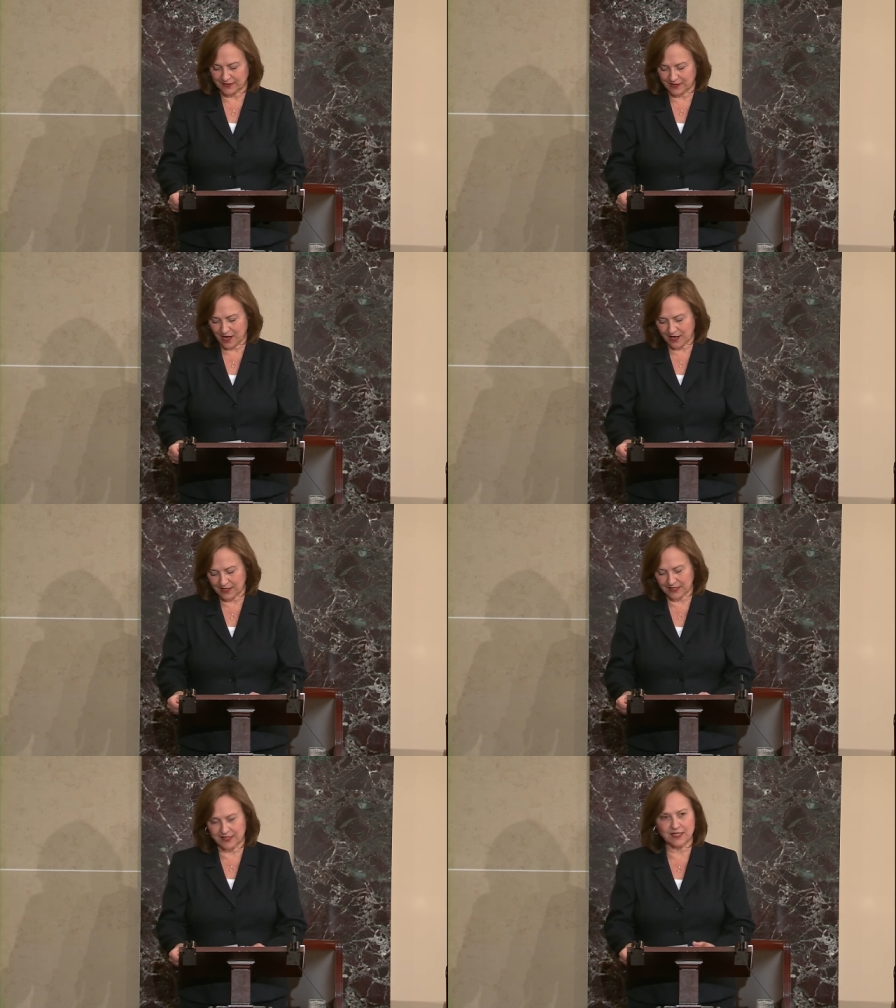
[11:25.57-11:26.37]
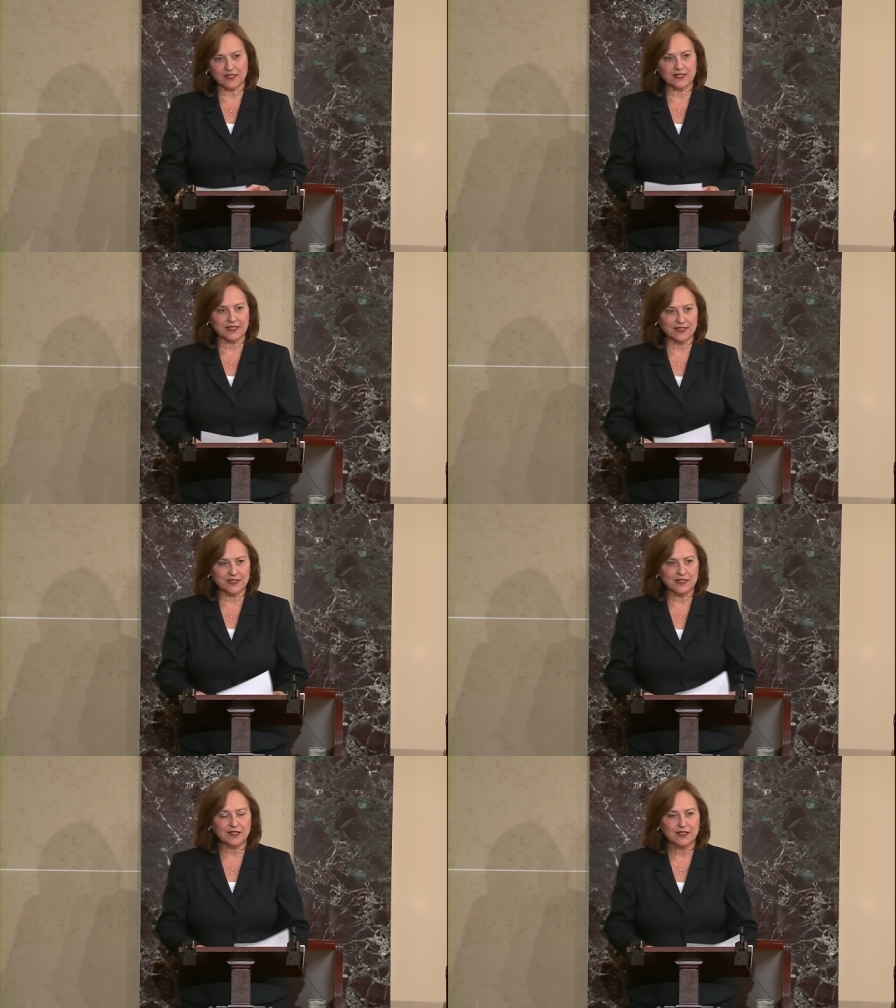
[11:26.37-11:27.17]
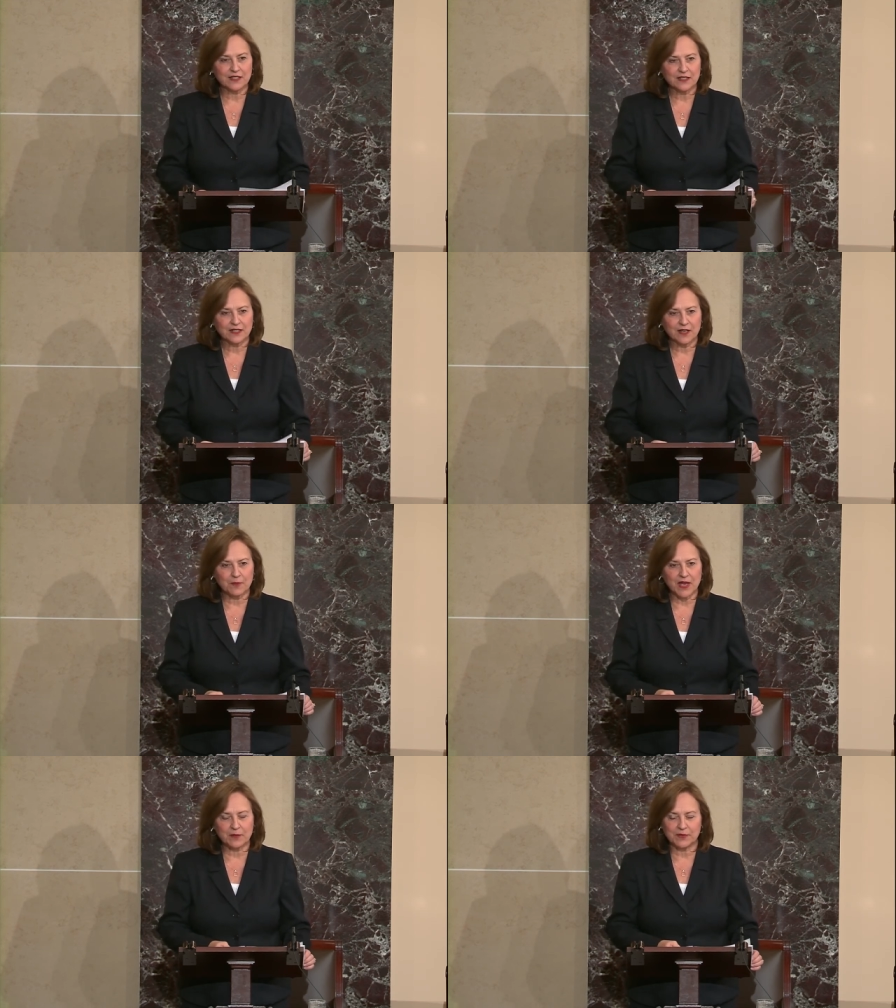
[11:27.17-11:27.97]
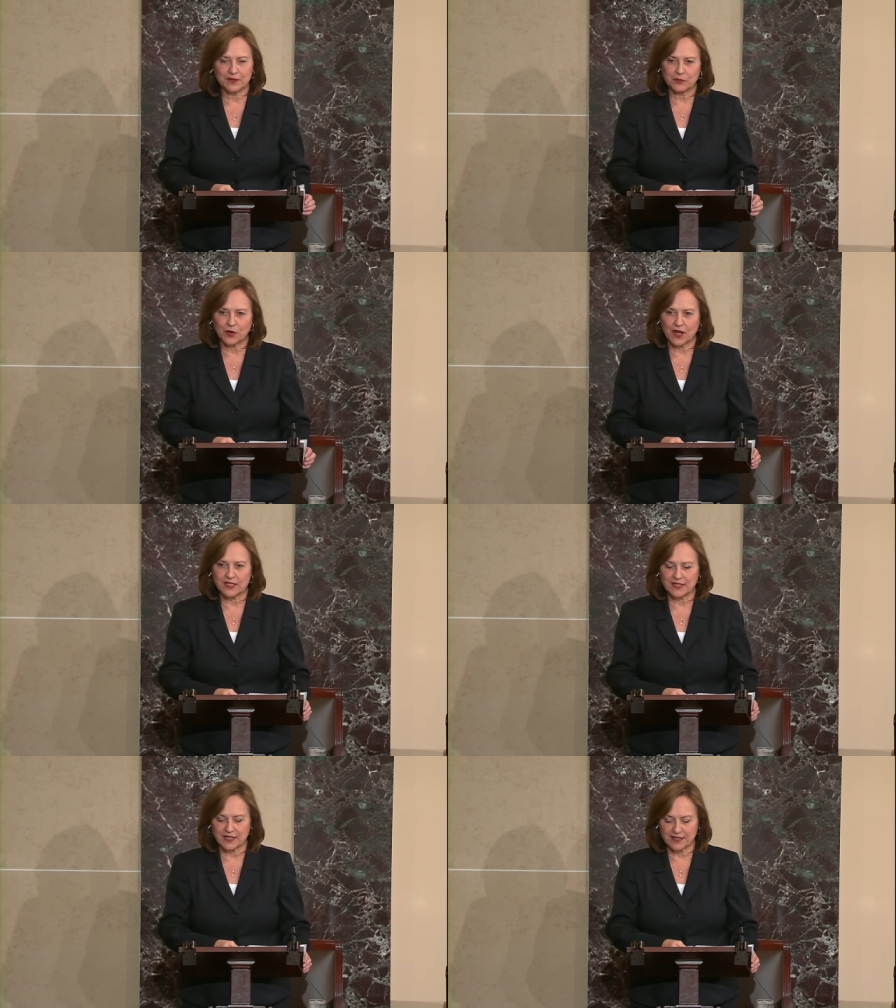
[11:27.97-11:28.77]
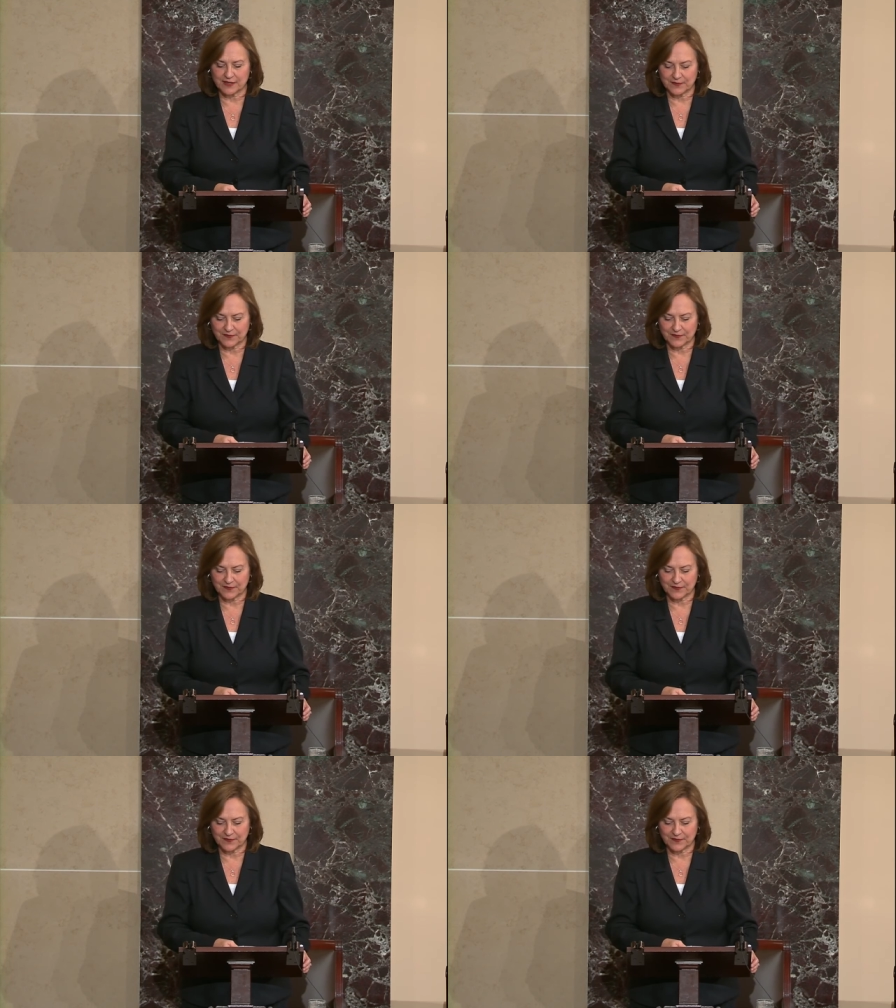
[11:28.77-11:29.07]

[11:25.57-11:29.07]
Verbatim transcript: non existent amendment process.